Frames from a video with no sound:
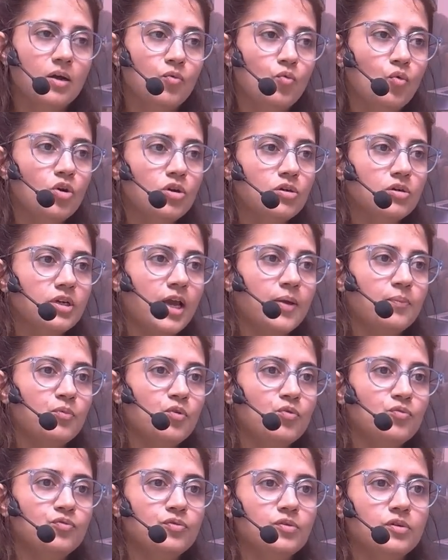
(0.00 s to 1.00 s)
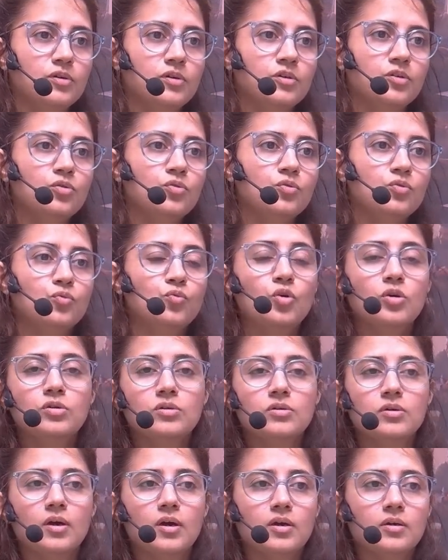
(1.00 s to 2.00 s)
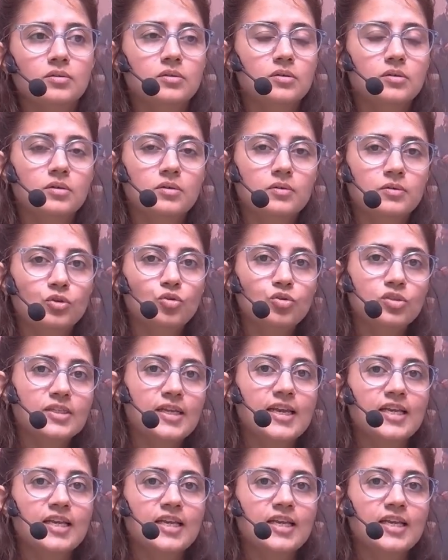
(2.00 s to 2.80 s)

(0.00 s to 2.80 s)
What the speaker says: what type of, what are the,